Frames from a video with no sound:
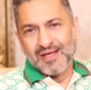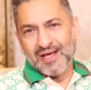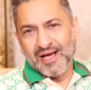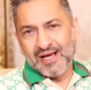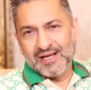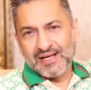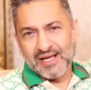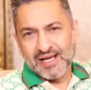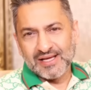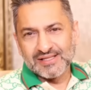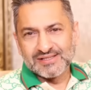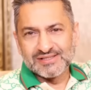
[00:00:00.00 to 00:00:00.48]

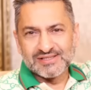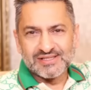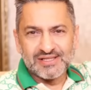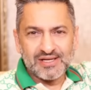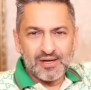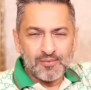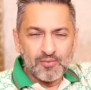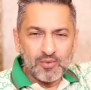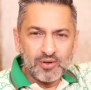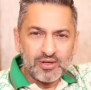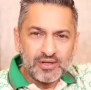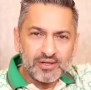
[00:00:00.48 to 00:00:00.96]
Hi guys,
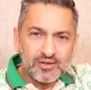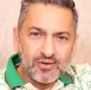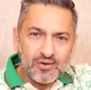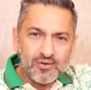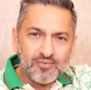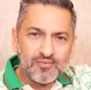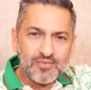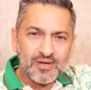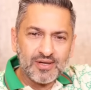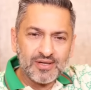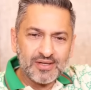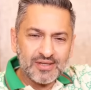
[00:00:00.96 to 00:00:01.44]
Assalamu
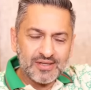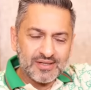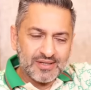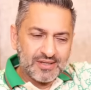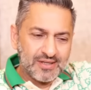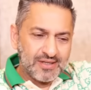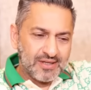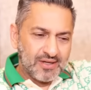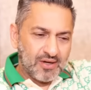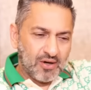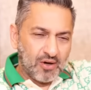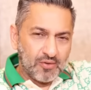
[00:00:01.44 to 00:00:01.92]
alaikum.
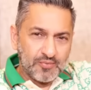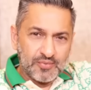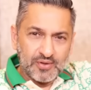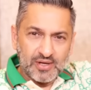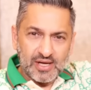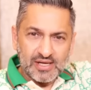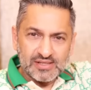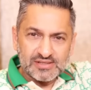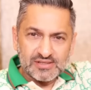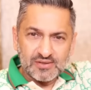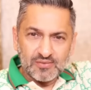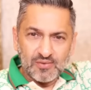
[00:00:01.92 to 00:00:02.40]
Hope you
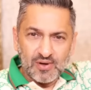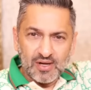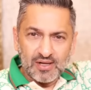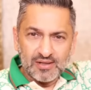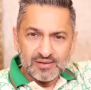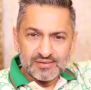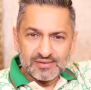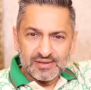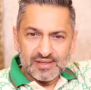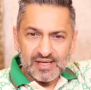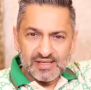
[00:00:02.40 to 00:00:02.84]
guys are well.